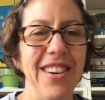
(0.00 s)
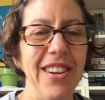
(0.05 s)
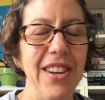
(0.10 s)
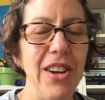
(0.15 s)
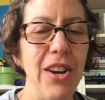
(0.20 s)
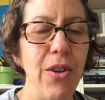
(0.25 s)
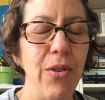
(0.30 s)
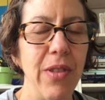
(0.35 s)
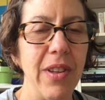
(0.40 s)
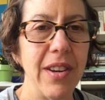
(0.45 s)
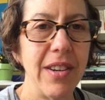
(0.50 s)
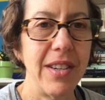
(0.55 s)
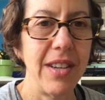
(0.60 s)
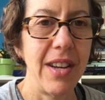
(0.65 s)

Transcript: You know that